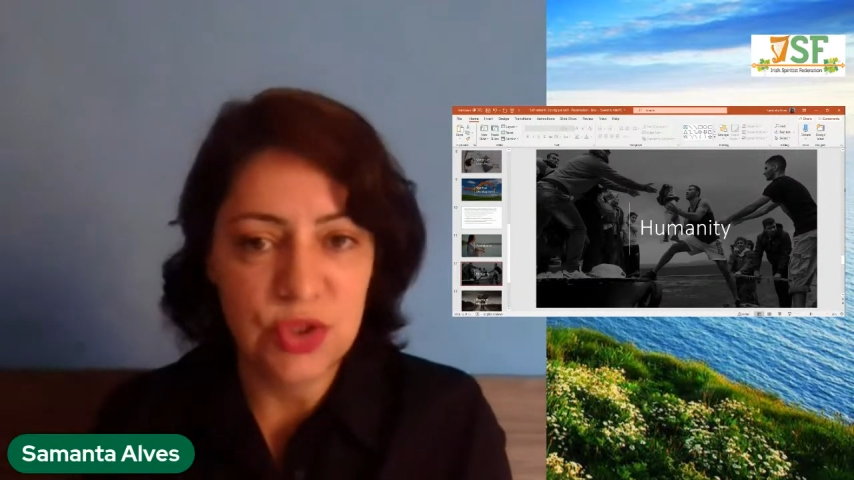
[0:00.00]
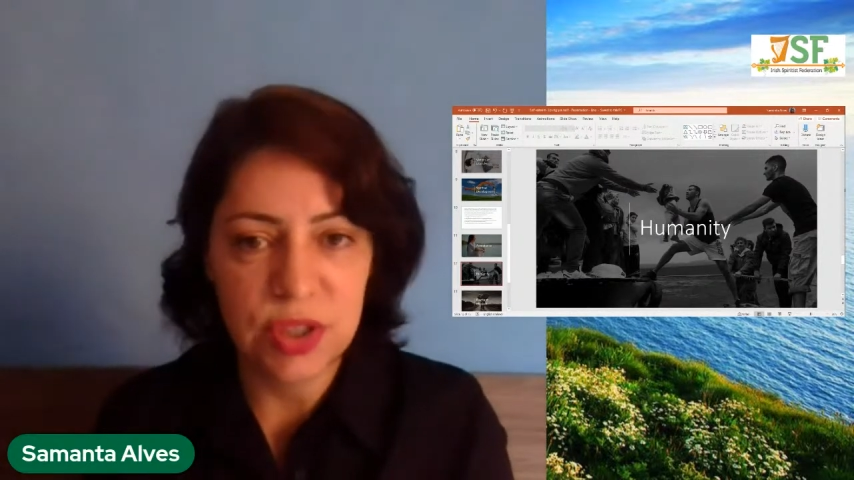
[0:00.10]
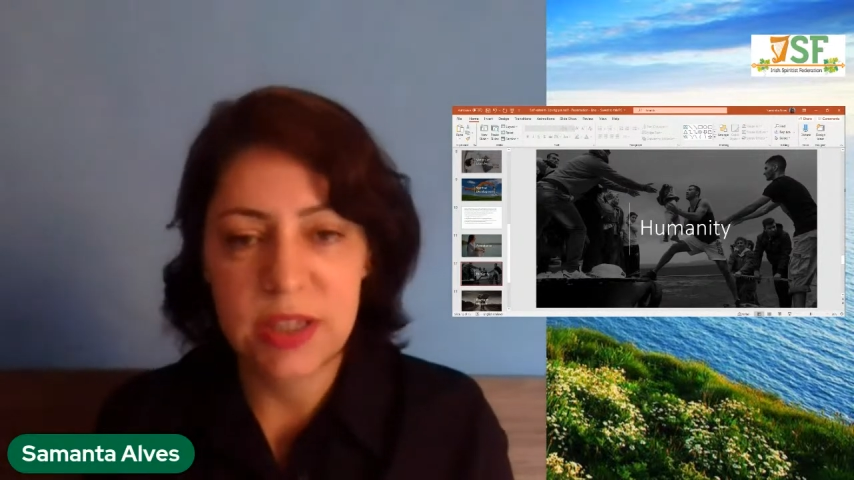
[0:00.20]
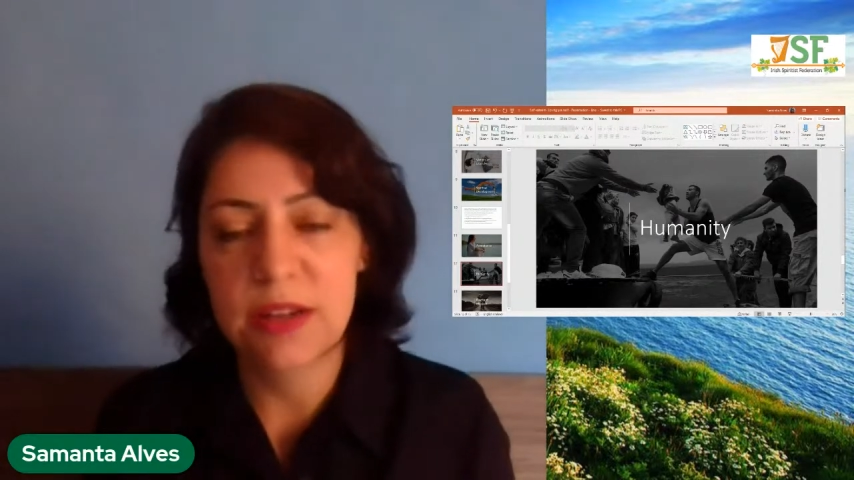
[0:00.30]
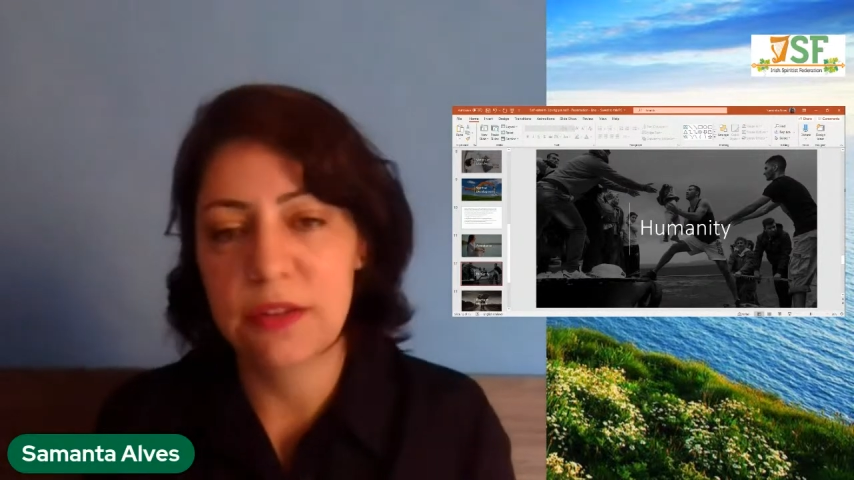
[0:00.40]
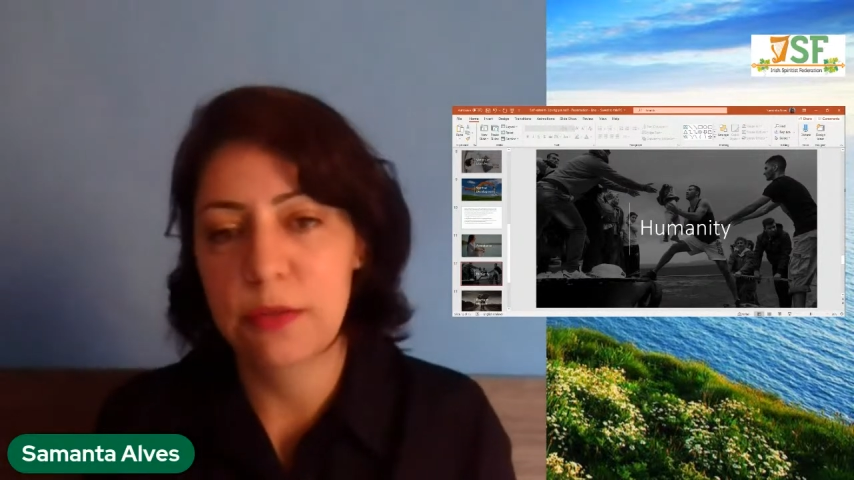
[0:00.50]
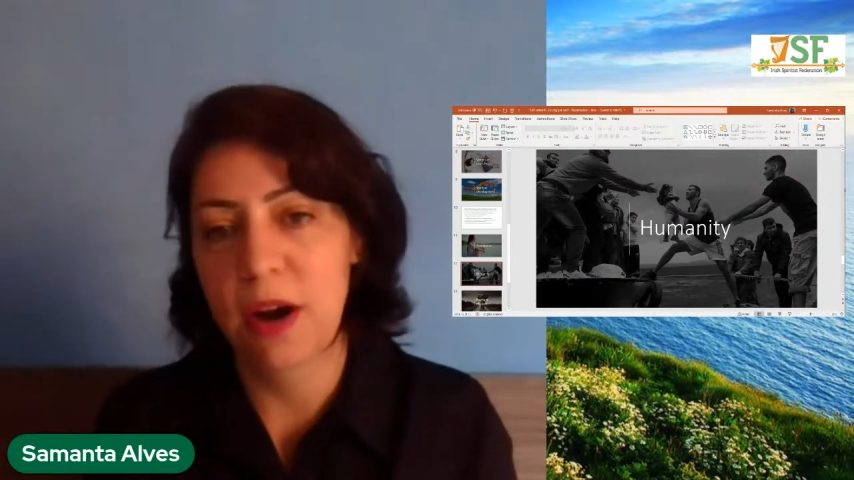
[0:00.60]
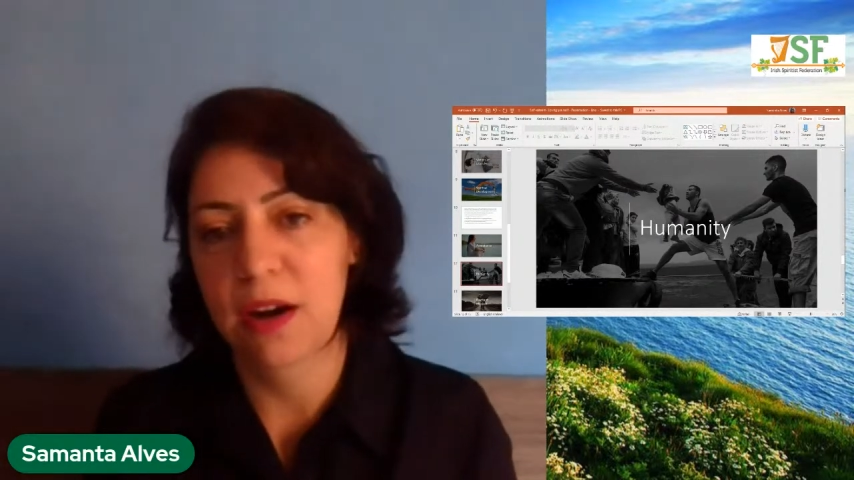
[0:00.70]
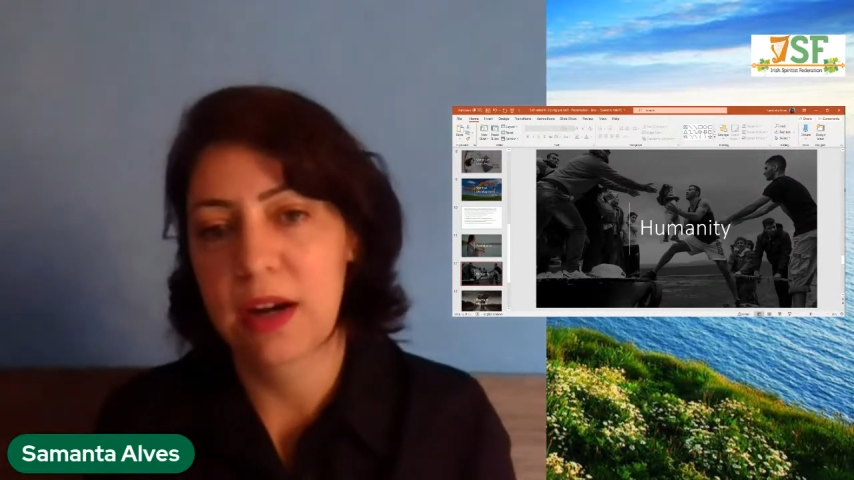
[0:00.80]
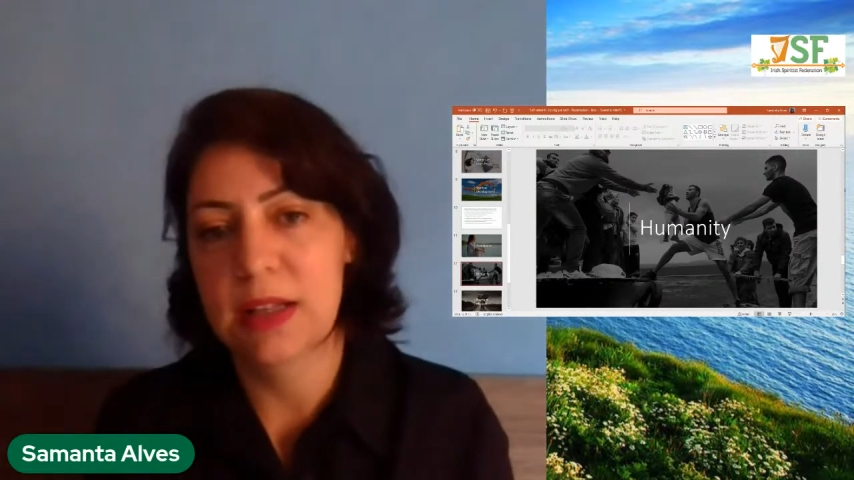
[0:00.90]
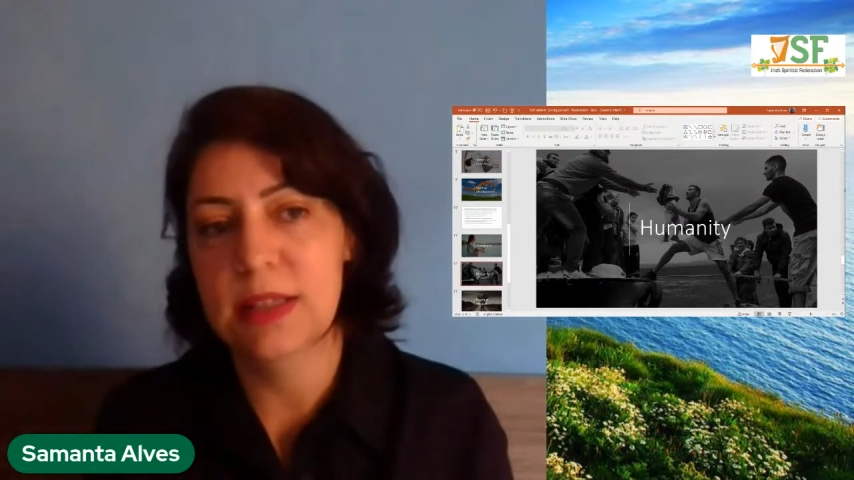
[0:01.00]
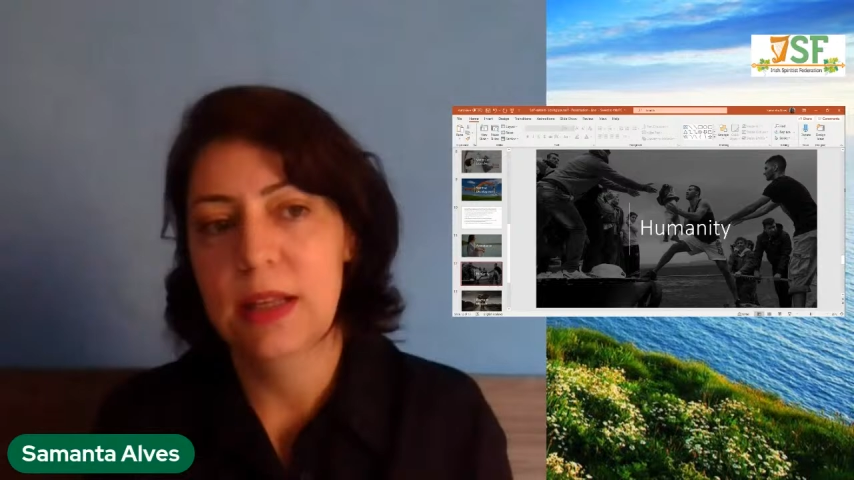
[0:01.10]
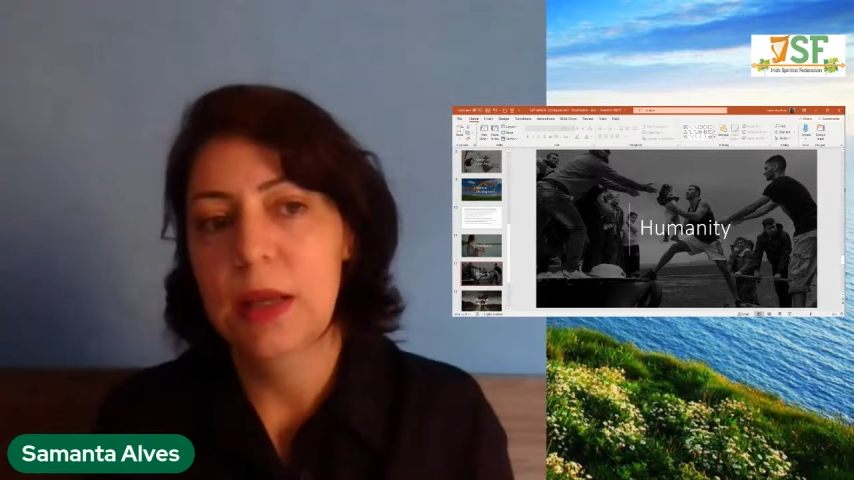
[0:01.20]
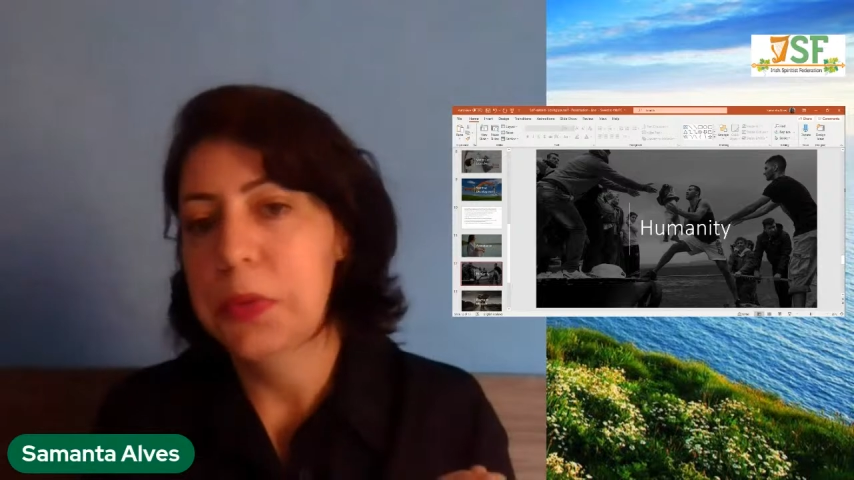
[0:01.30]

journey of progress.